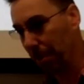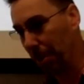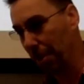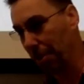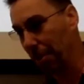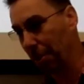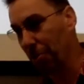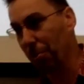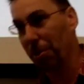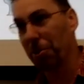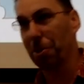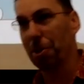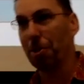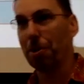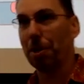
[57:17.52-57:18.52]
industrial
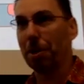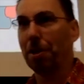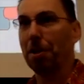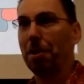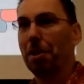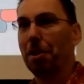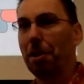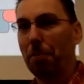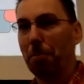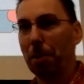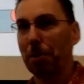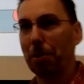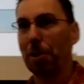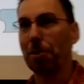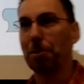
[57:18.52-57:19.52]
engineering,
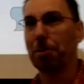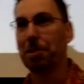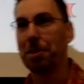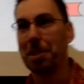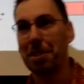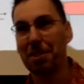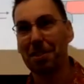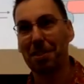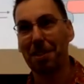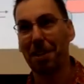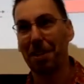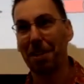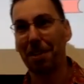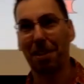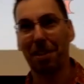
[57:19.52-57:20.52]
McDonald's seats,
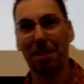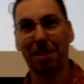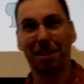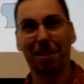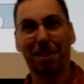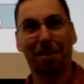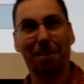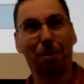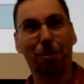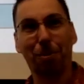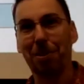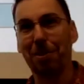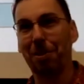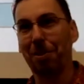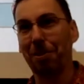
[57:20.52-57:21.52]
and
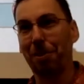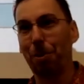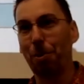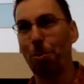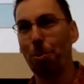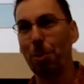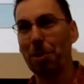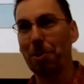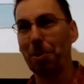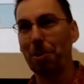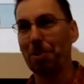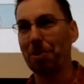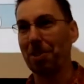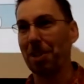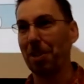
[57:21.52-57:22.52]
the whole interior
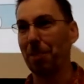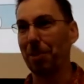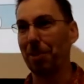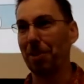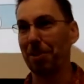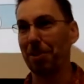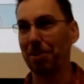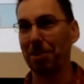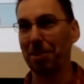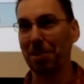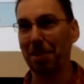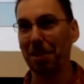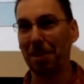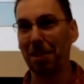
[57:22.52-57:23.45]
design of McDonald's.